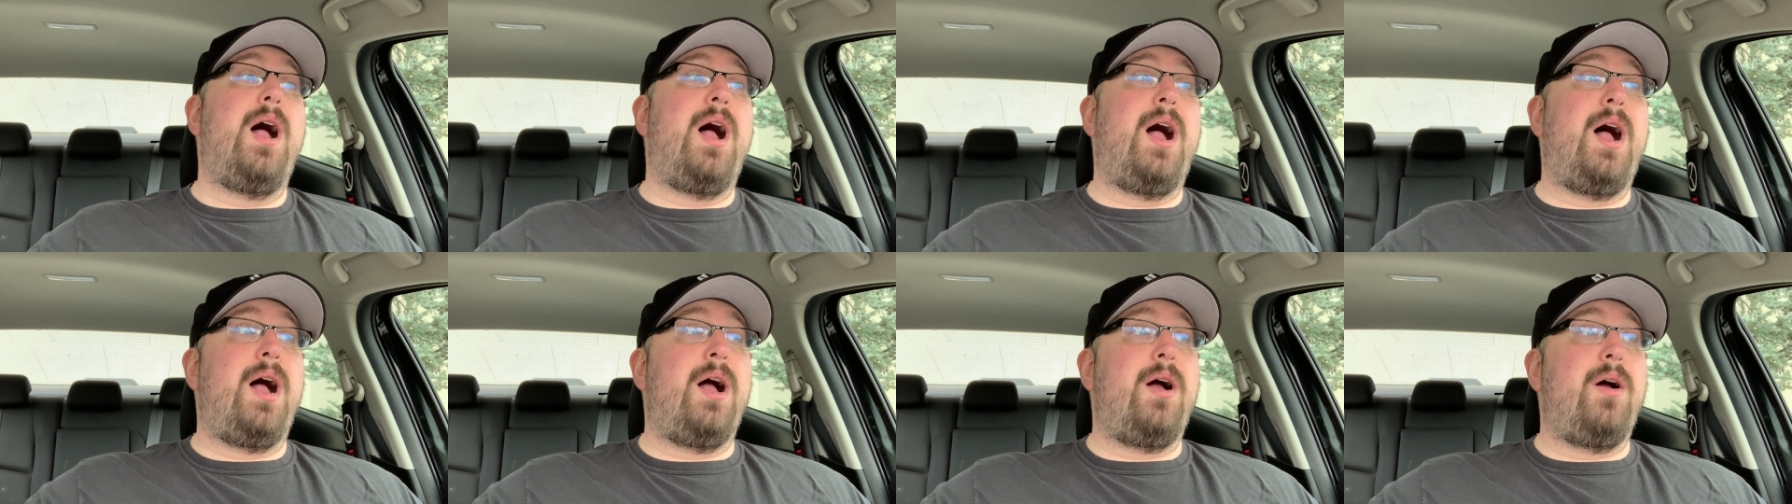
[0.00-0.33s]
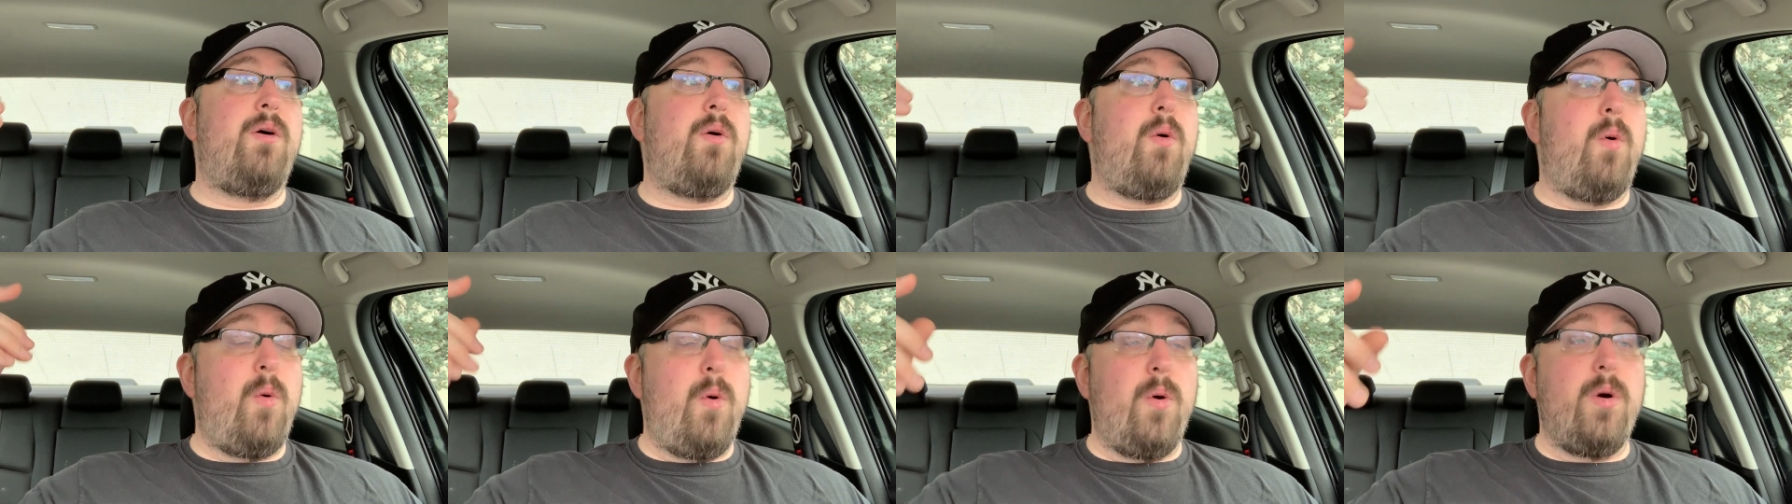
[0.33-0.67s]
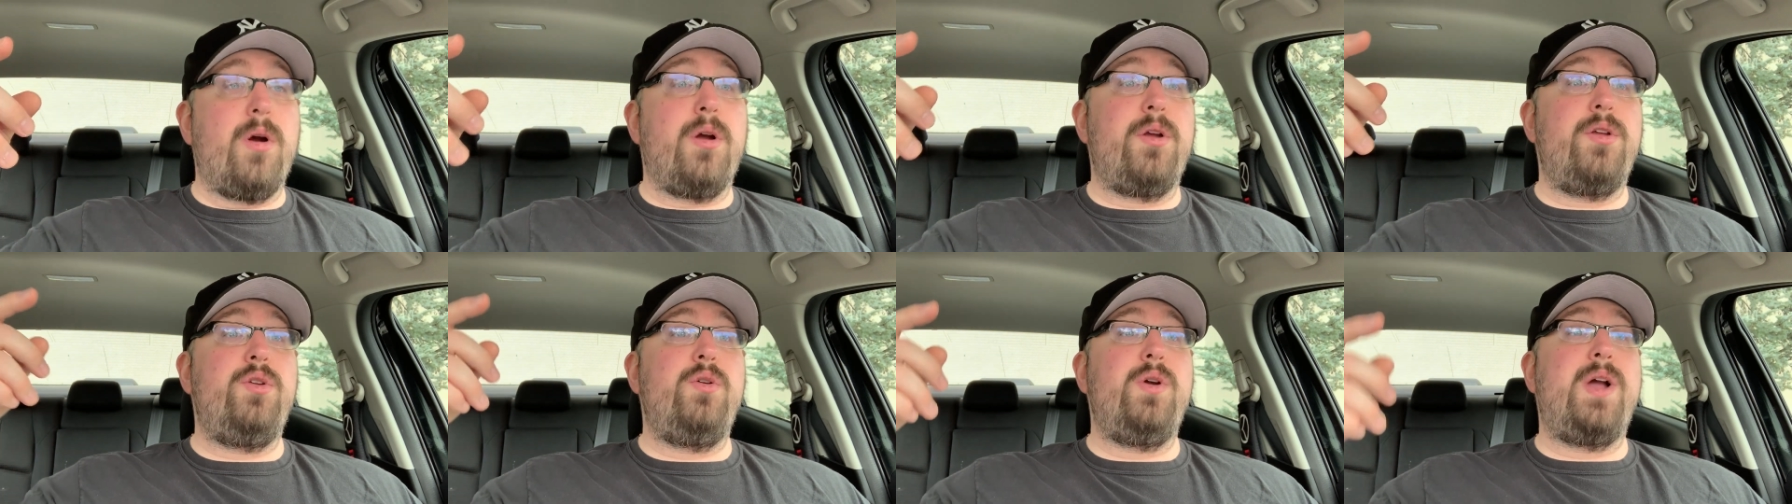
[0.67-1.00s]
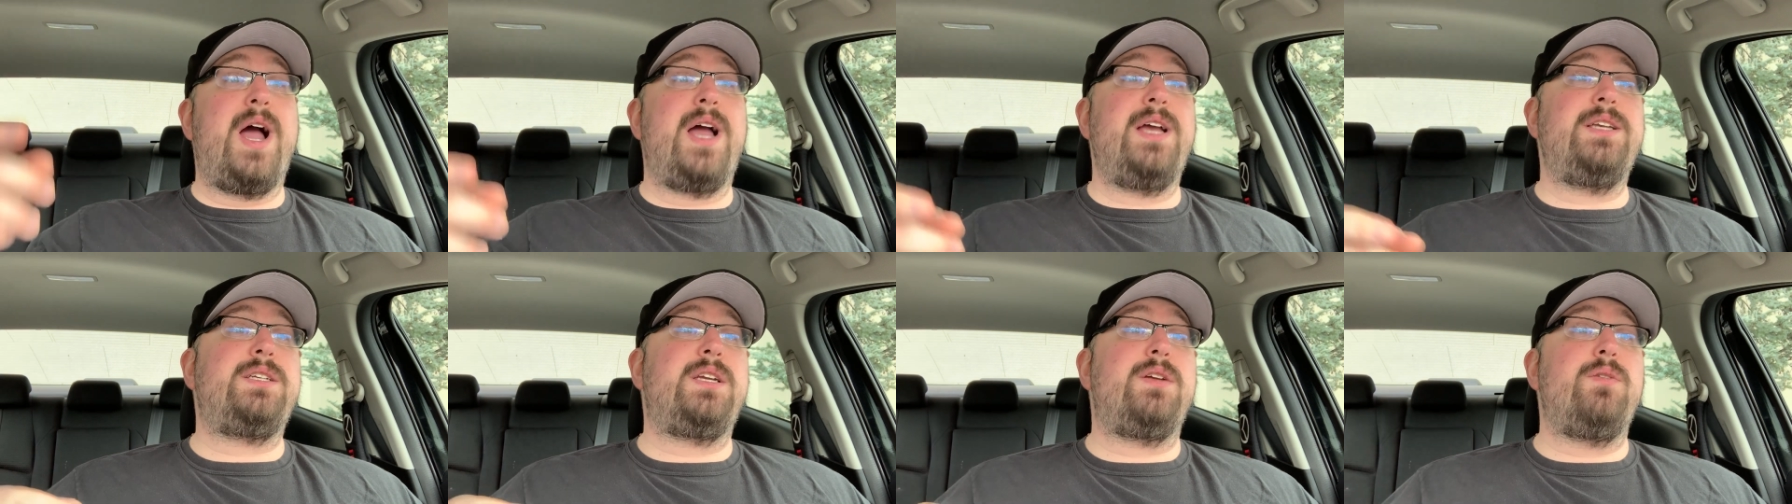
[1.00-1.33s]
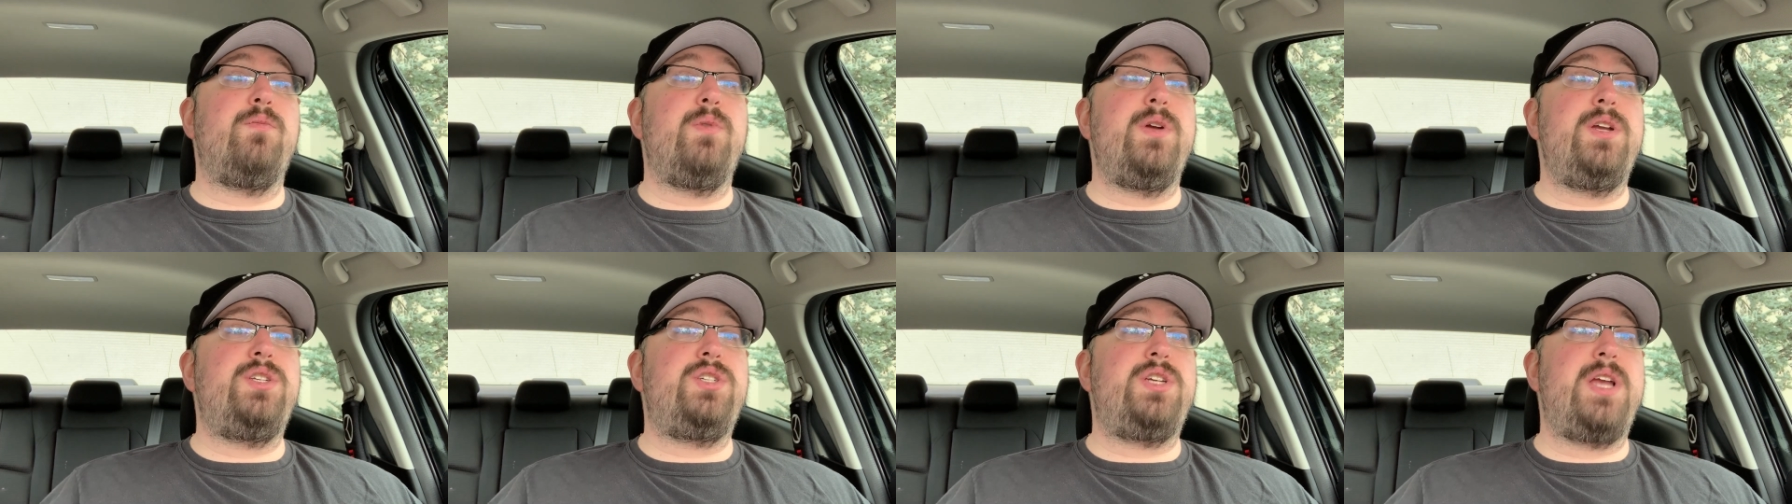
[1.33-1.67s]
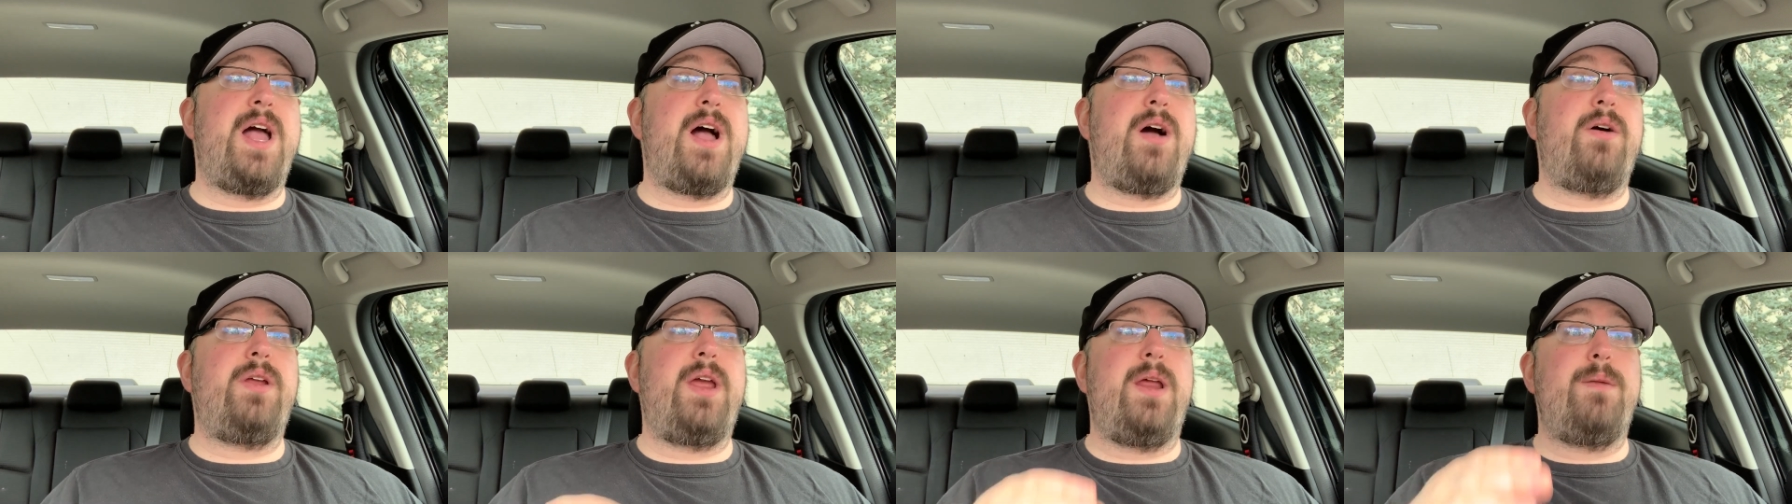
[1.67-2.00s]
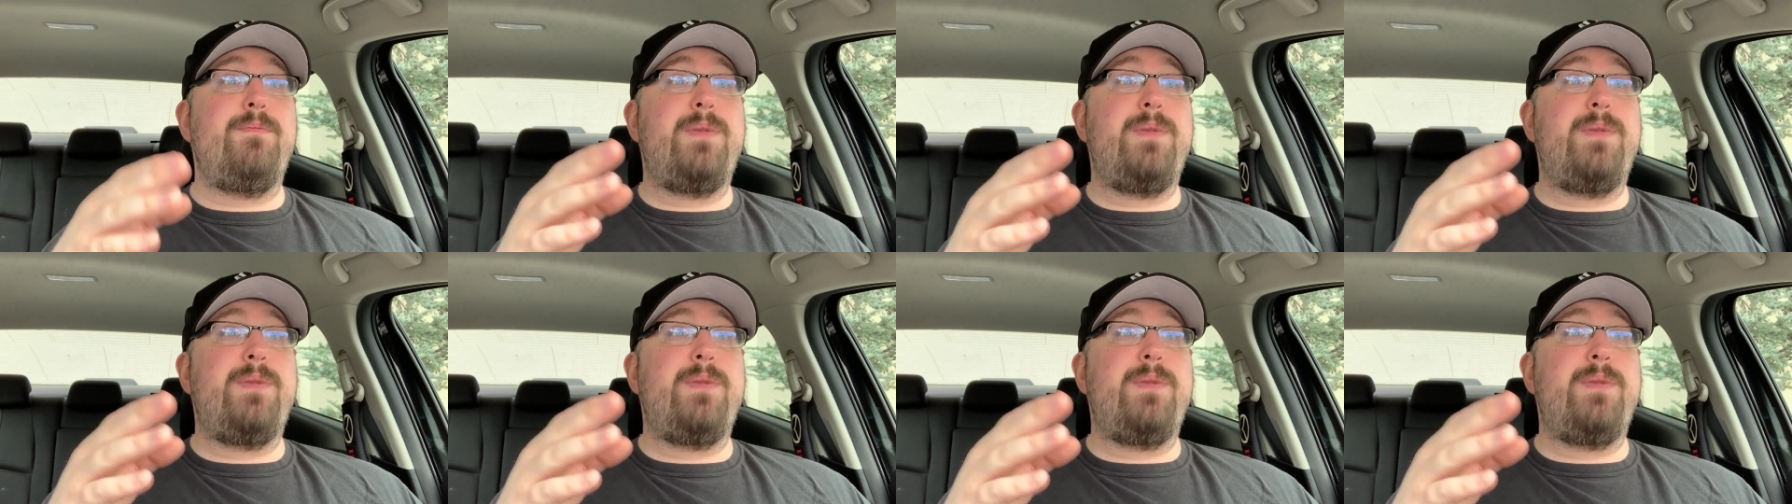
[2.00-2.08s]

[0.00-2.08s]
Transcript: Uh, or you guys can reach out